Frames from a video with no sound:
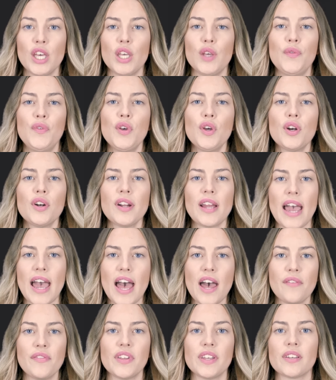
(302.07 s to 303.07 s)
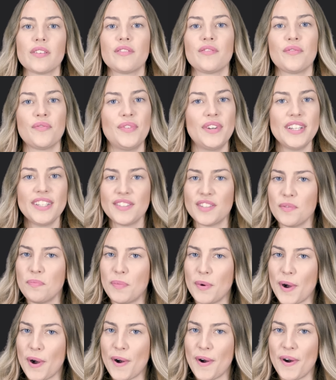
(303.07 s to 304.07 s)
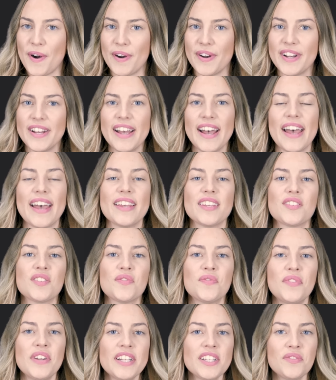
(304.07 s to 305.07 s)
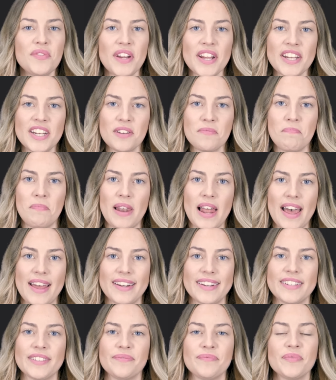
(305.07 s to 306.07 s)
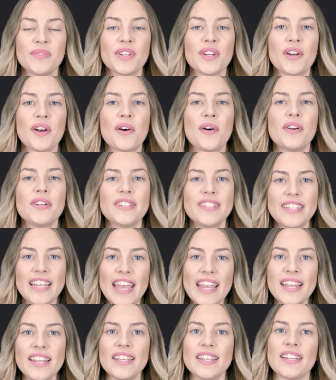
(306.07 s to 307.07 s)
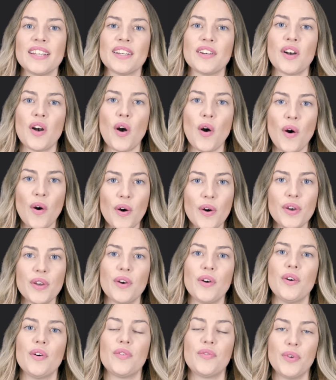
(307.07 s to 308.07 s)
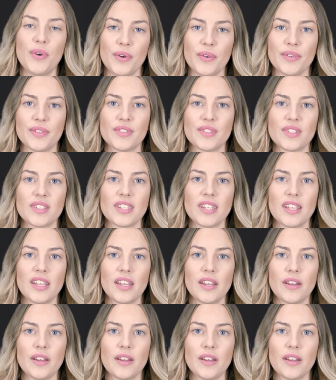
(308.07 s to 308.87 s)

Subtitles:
If you don't have a crystal ball, a strict trading plan containing all your rules